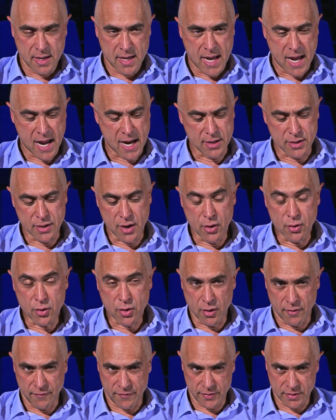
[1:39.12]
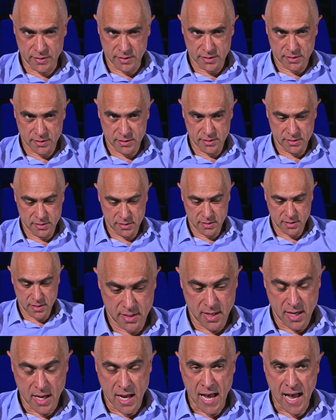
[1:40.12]
had no confidence,
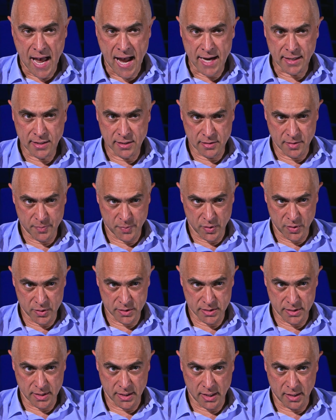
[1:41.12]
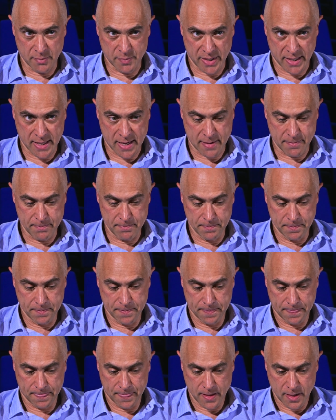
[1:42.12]
hated the person that he'd become,
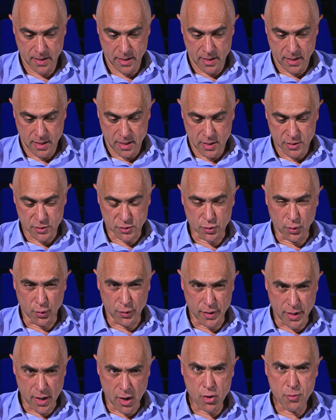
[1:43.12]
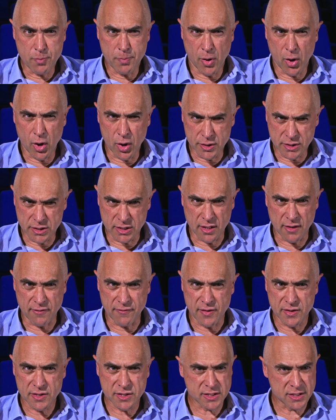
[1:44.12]
saw no
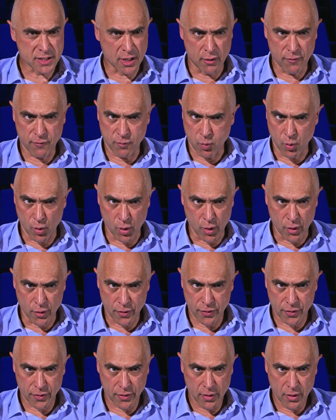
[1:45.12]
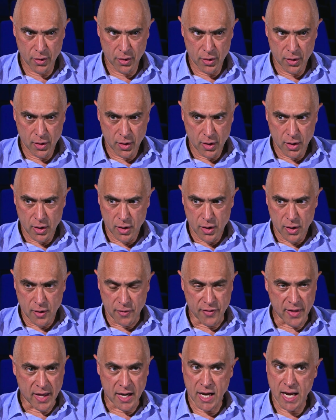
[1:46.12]
positive self-worth
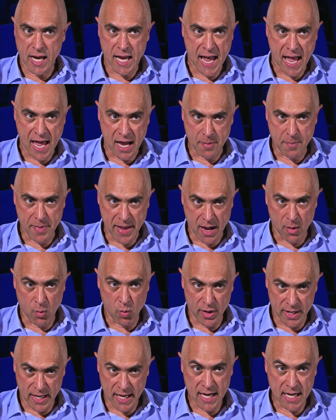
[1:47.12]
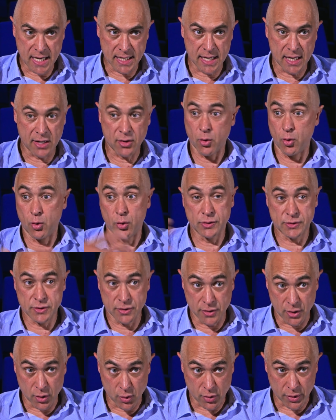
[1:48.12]
that he had about what he did or
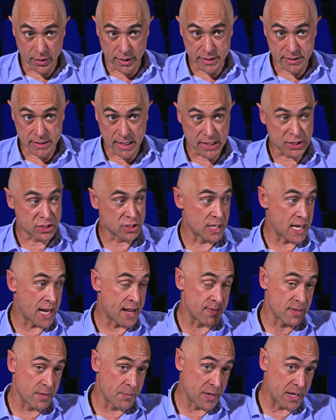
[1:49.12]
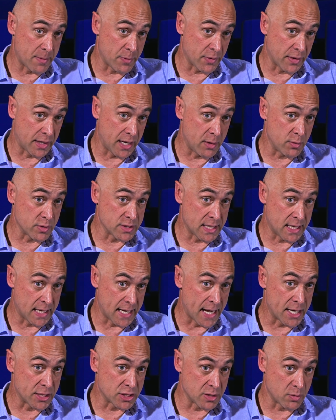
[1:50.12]
to the organisation and the people that he was
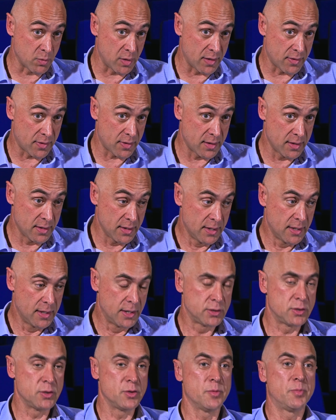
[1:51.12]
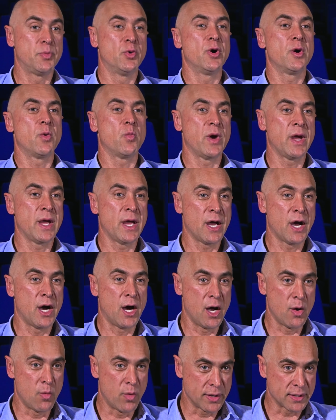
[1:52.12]
engaging with, to the point where
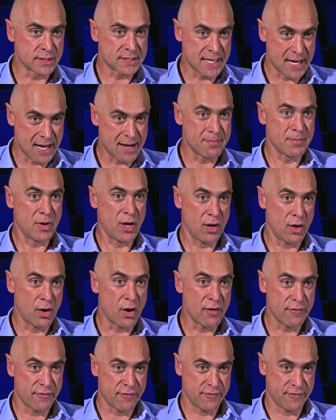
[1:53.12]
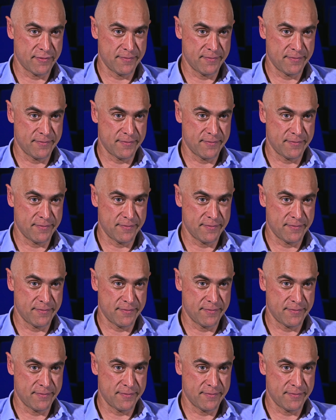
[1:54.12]
I wanted to end my life.